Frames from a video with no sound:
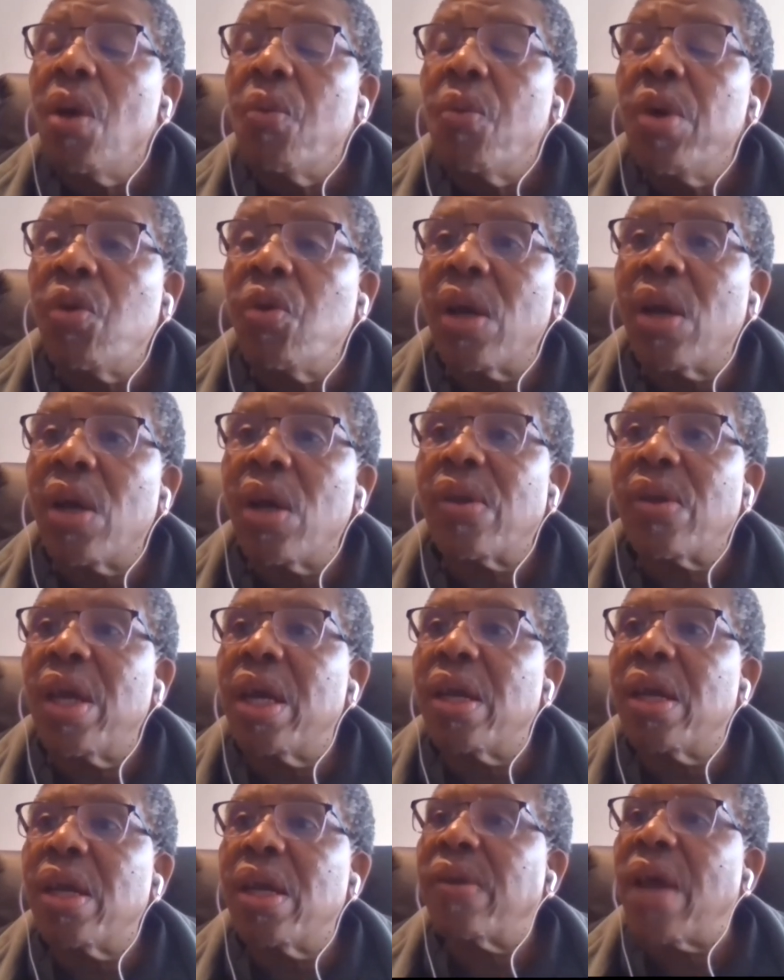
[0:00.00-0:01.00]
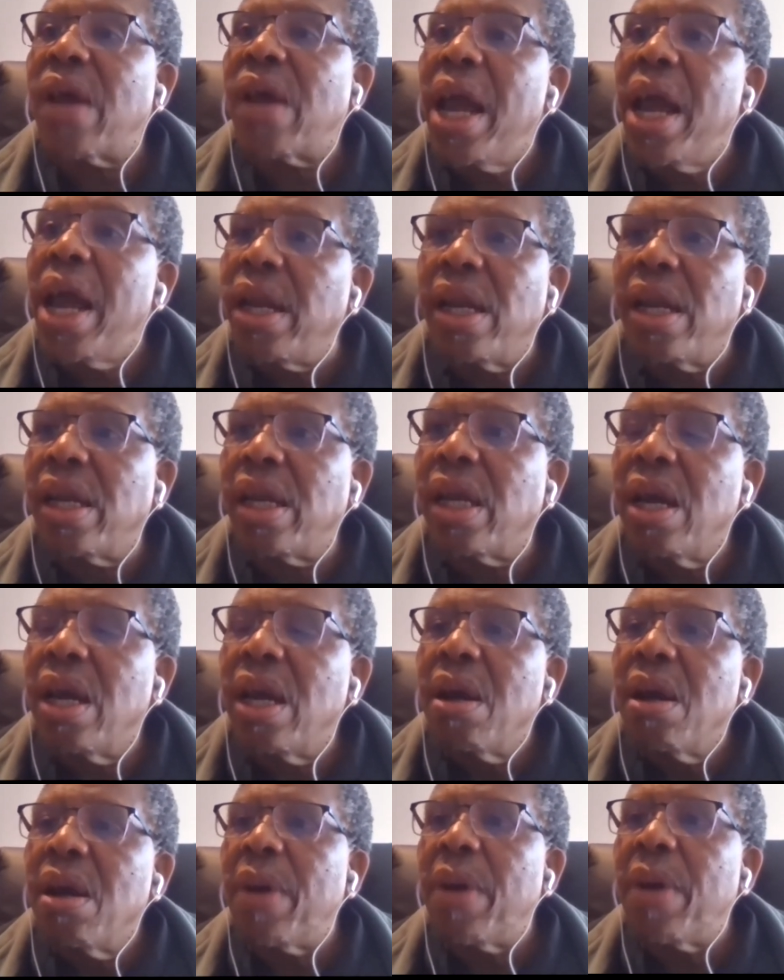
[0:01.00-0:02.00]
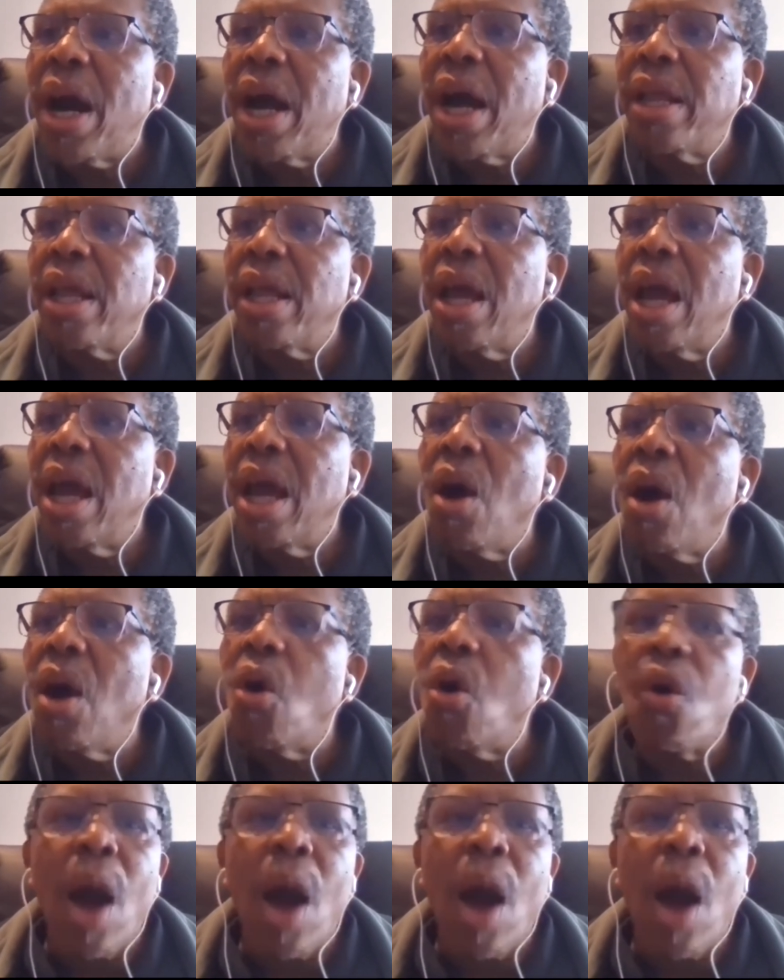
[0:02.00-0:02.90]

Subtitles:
which was signed by or